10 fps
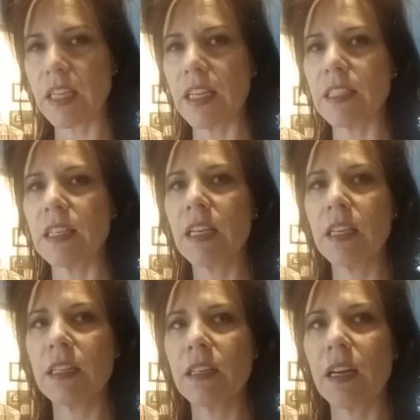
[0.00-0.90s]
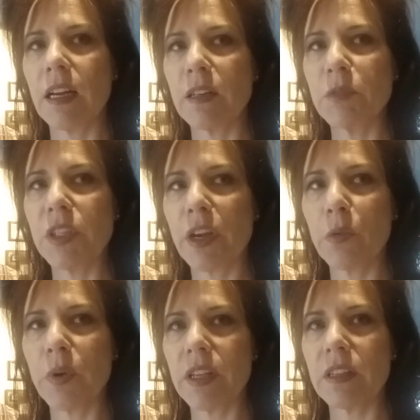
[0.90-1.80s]
And
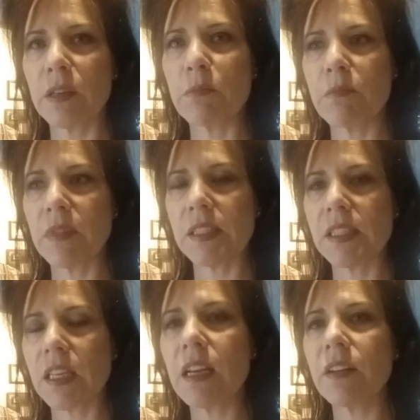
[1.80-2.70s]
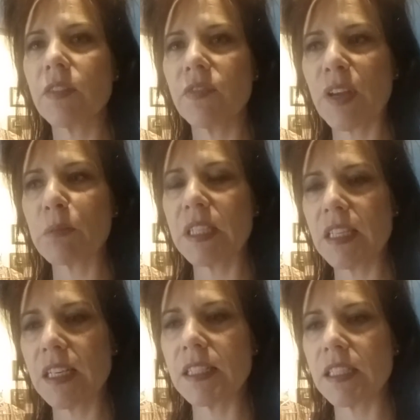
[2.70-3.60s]
what the son of the family
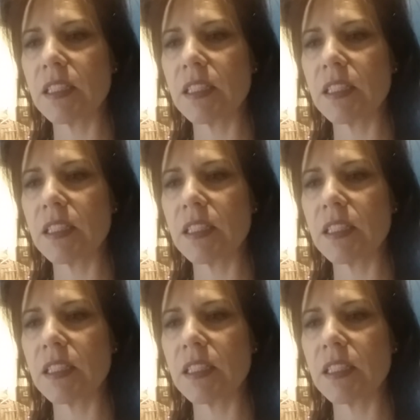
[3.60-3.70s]
does,